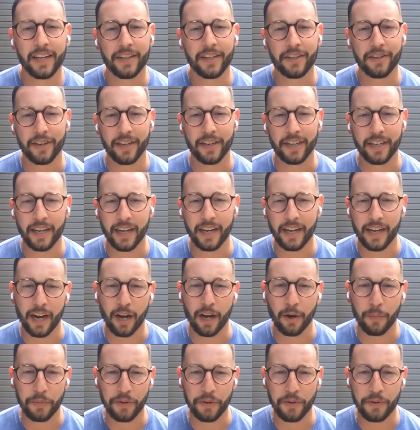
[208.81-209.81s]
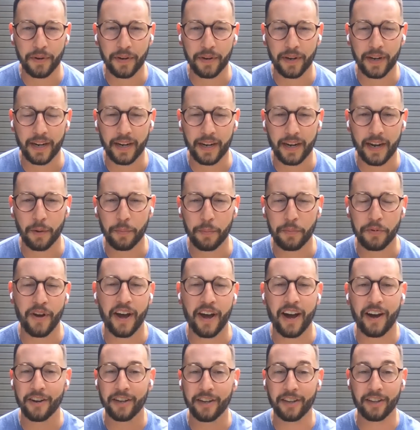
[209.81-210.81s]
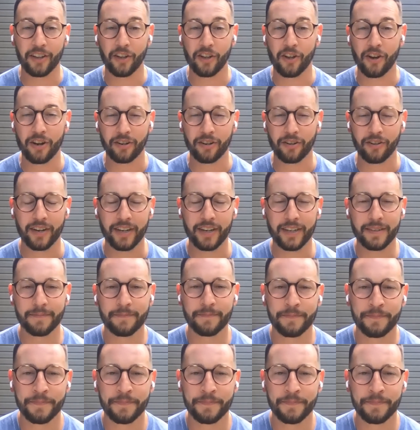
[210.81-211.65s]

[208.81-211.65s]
could help you out in the long run.